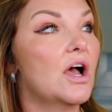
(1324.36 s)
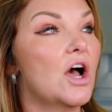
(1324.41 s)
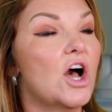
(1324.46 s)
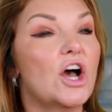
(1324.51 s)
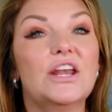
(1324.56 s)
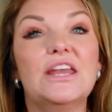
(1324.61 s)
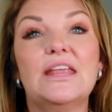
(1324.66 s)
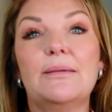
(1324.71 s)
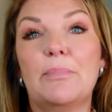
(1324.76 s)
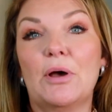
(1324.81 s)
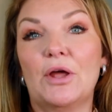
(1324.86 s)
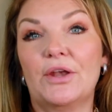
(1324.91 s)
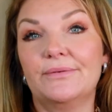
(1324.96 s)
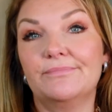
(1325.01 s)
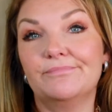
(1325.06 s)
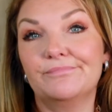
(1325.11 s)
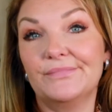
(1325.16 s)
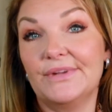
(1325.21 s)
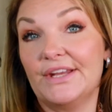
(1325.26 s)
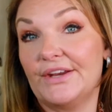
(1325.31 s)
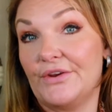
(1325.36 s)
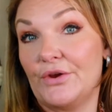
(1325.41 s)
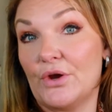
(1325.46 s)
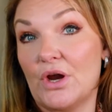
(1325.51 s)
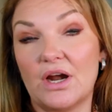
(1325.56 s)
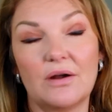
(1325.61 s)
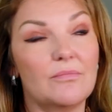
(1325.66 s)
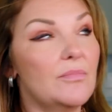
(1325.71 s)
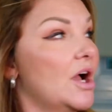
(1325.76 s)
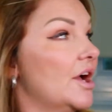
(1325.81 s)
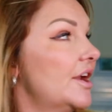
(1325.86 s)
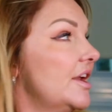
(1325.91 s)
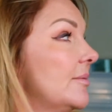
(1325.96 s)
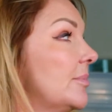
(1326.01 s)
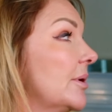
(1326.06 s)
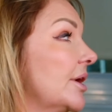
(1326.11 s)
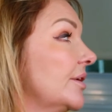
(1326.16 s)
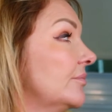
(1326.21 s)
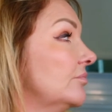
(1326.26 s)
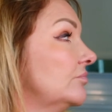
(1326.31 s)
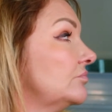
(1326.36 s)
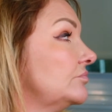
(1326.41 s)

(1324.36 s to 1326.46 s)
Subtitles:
Honey Bun, there you are, Honey Bun.